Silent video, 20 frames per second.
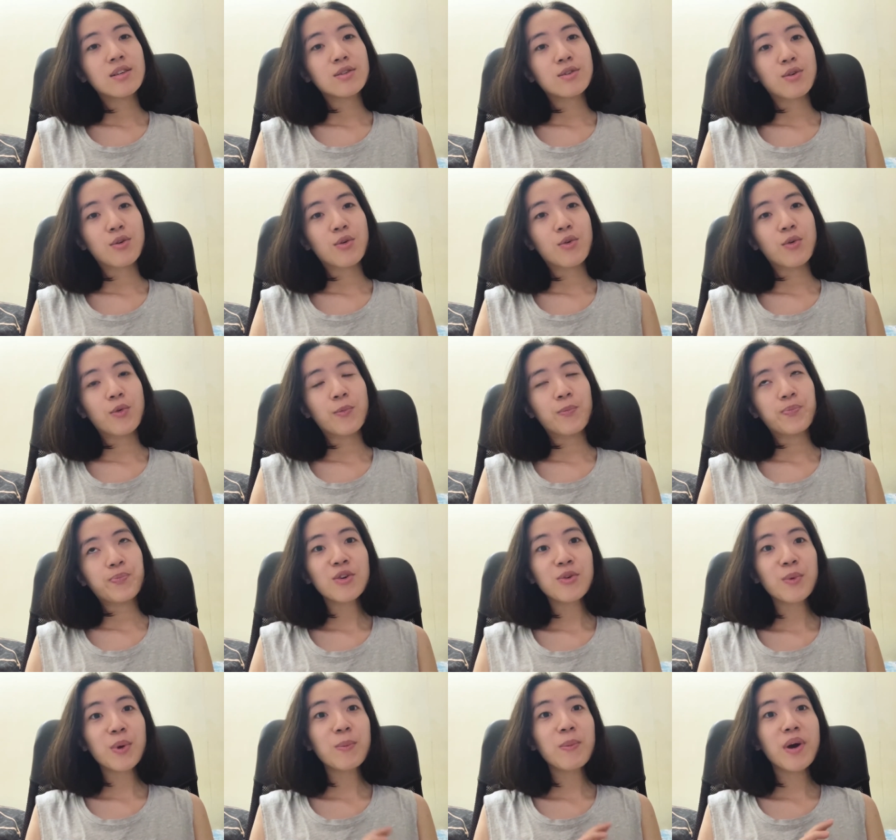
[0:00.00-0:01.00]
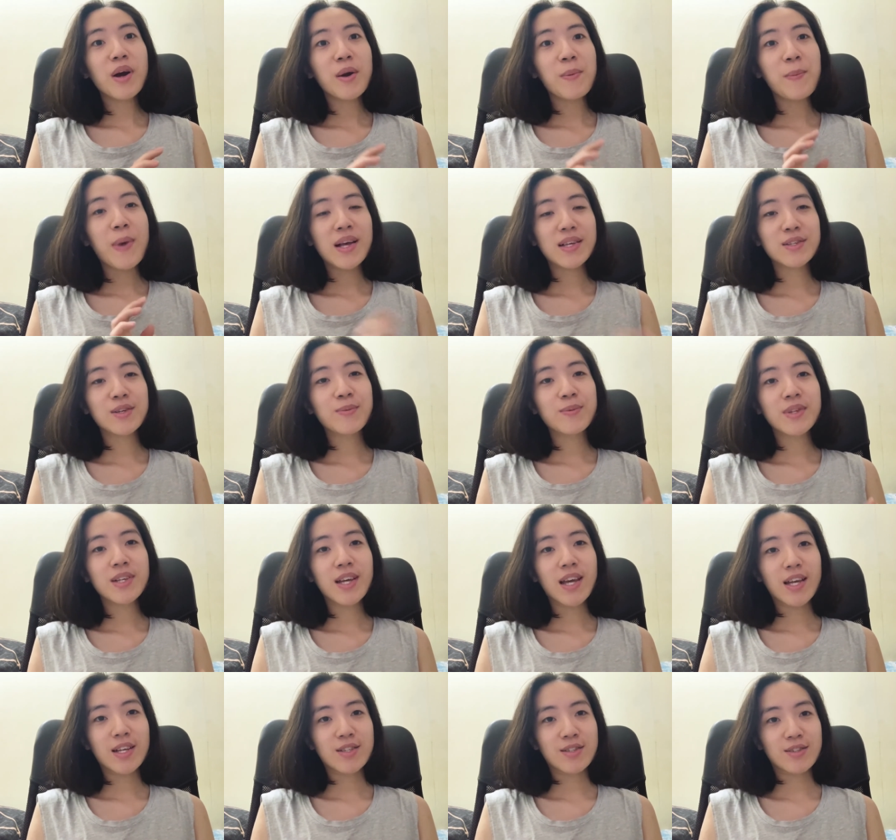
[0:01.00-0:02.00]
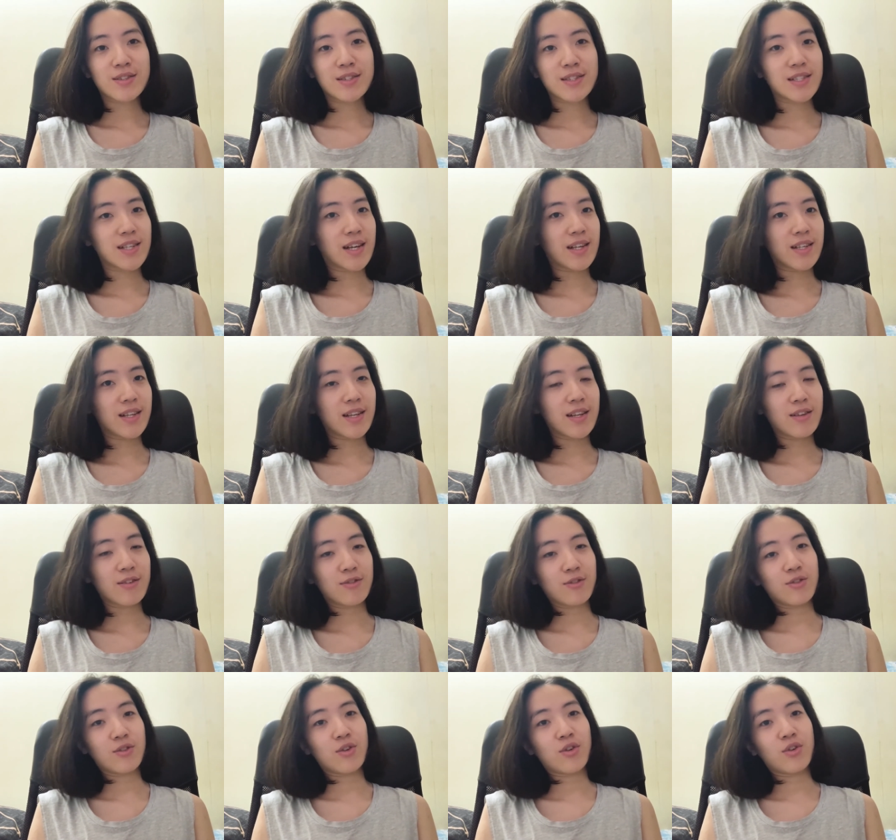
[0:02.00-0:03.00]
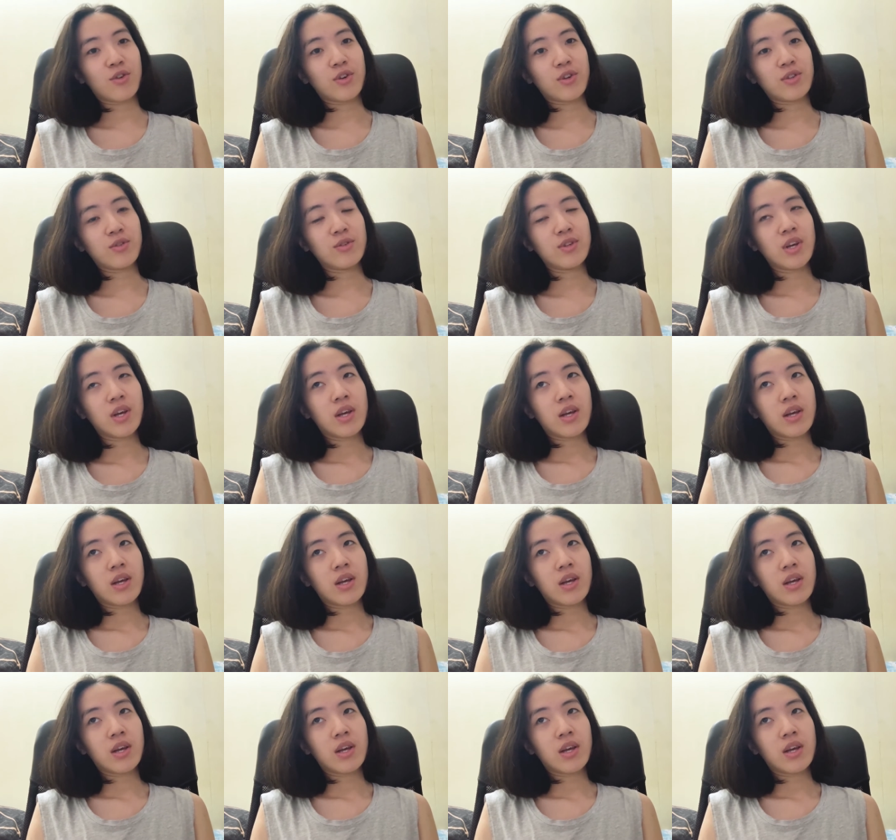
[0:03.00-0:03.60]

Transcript: So, may mga mass communications dyan na nanonood.